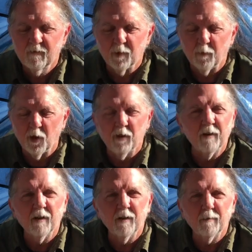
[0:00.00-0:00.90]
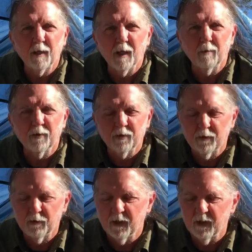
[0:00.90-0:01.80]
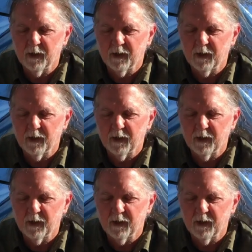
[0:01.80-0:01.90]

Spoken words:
the burner and be able to